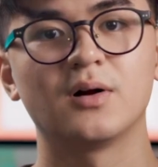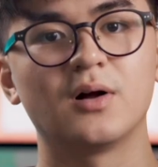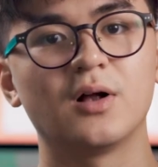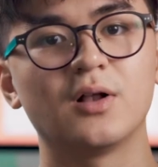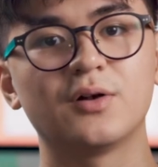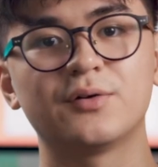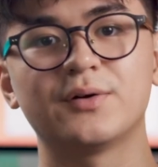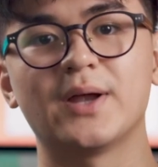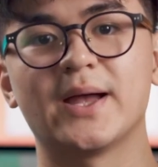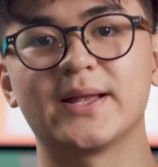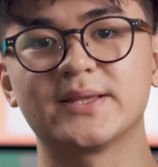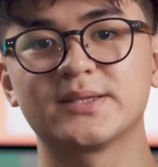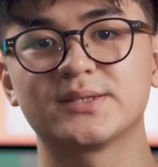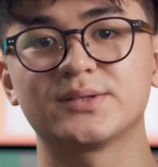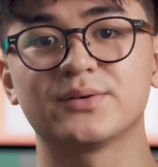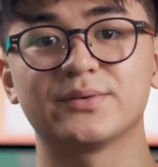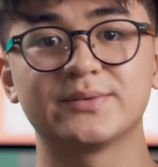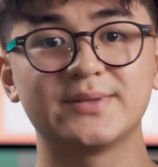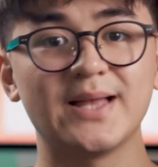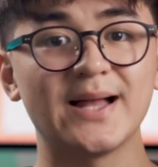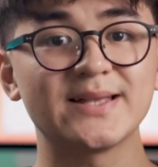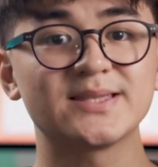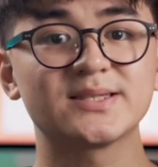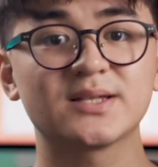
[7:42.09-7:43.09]
Alright, so
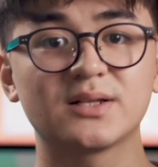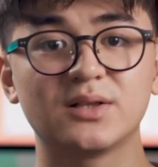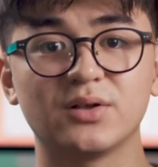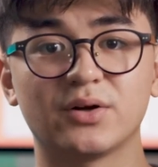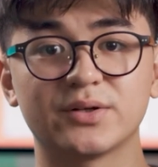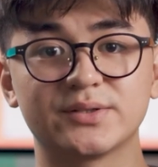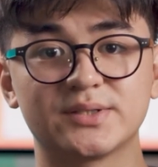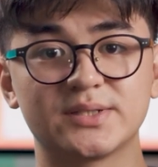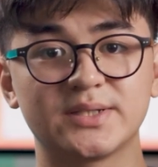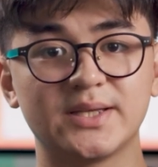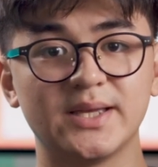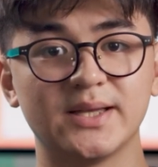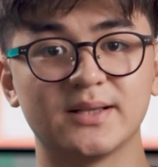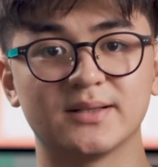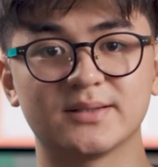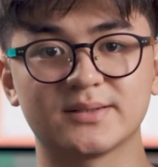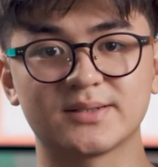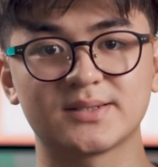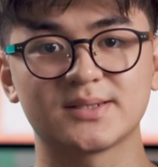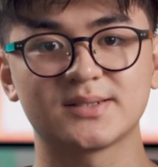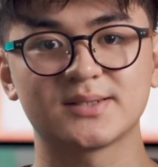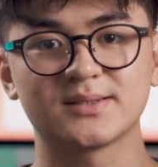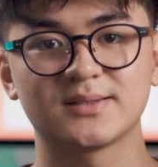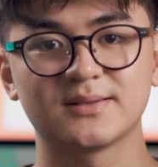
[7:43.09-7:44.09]
that's Claude
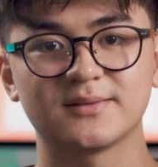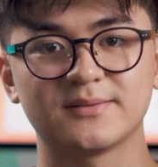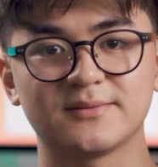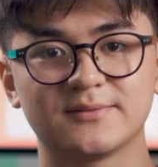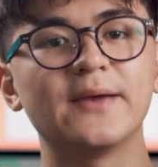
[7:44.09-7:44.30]
Skills.